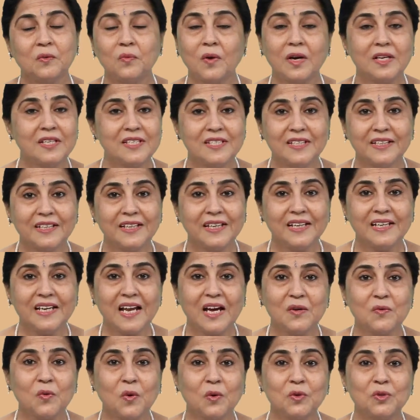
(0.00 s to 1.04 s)
Once again,
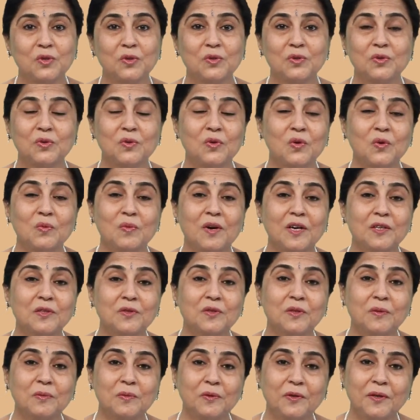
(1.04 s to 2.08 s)
I want you to go back
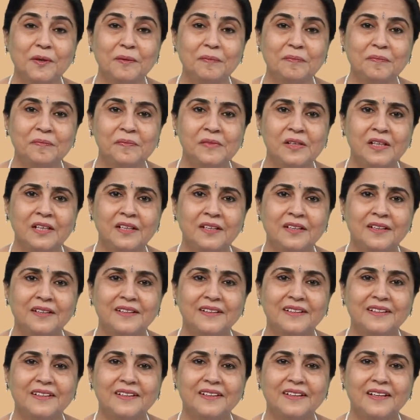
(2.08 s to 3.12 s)
to the poem.
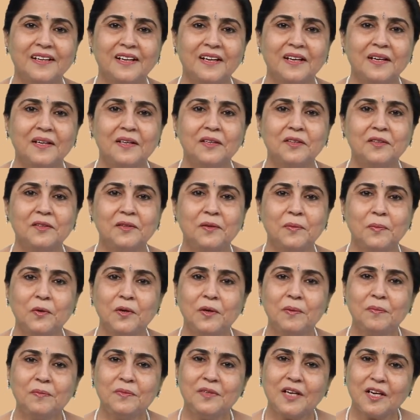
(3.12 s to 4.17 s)
The
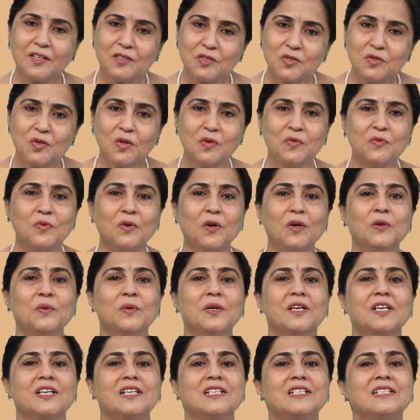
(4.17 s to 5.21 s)
poem does not follow
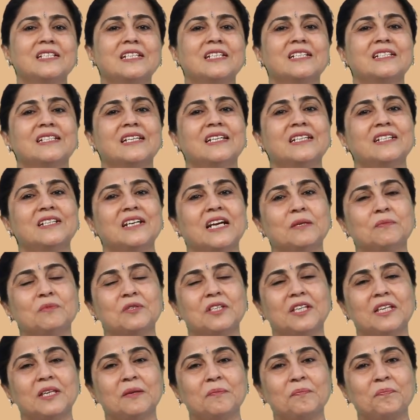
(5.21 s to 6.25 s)
a consistent rhyme
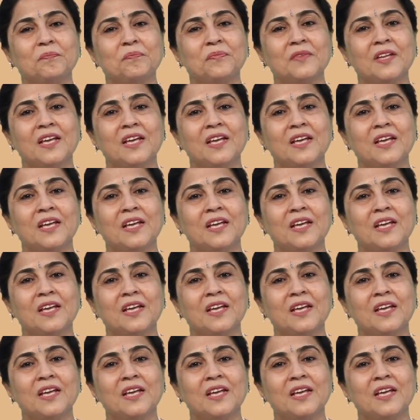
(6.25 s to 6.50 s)
scheme.